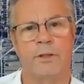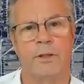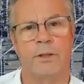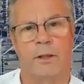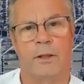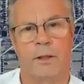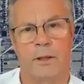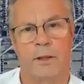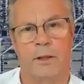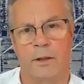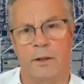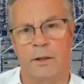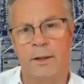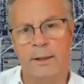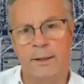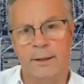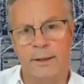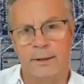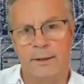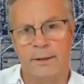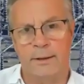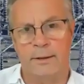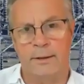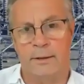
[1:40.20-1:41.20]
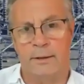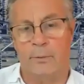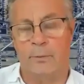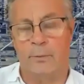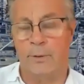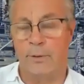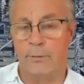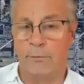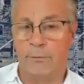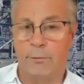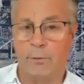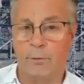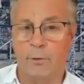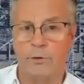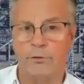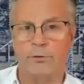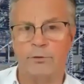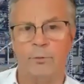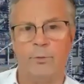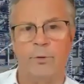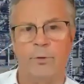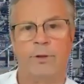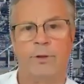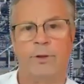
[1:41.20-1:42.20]
are reinforced
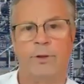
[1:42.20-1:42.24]
with a